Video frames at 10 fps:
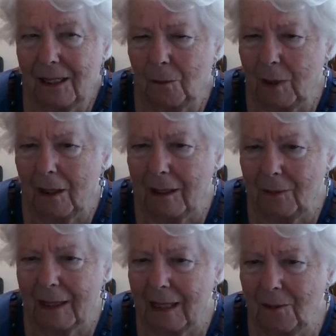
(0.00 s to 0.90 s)
We are
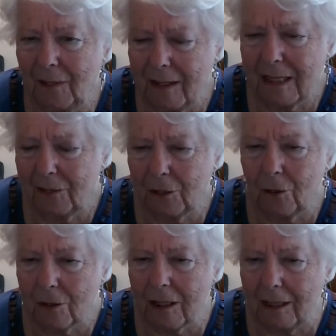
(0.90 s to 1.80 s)
living in very
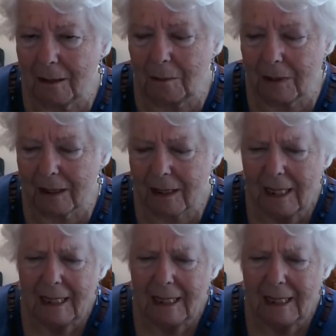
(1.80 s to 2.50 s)
difficult times.